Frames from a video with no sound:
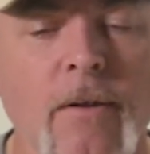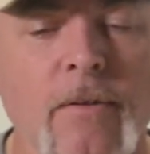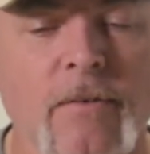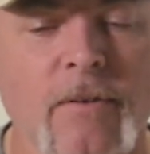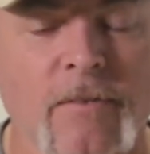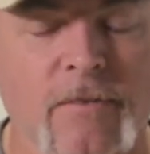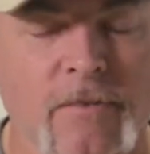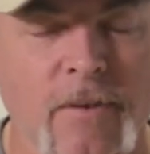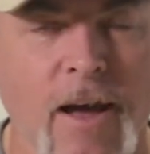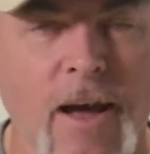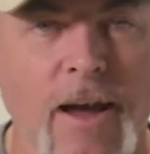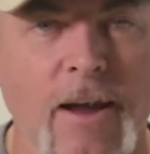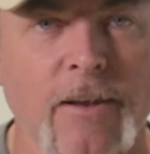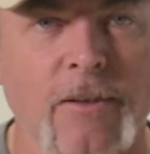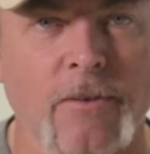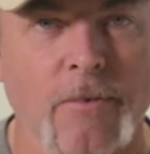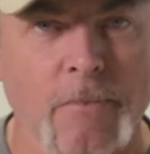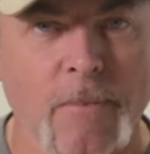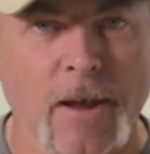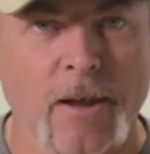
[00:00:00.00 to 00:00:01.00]

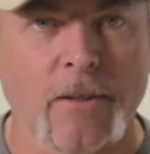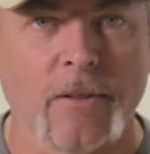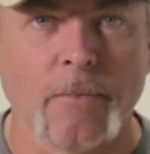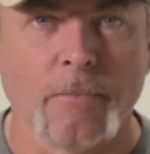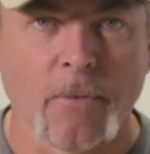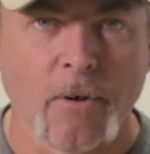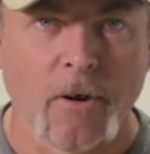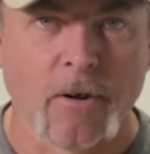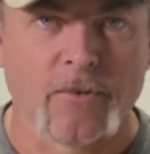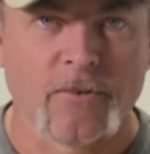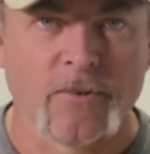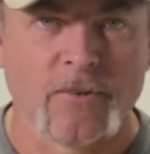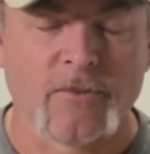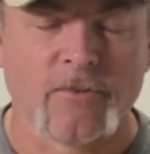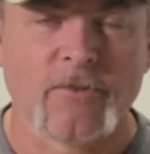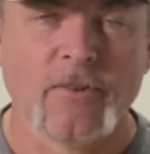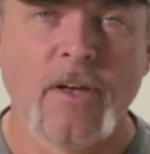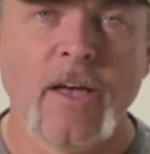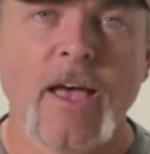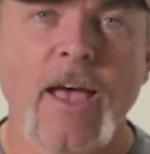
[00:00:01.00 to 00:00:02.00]
decide to make the
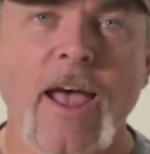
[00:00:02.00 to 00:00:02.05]
purchase.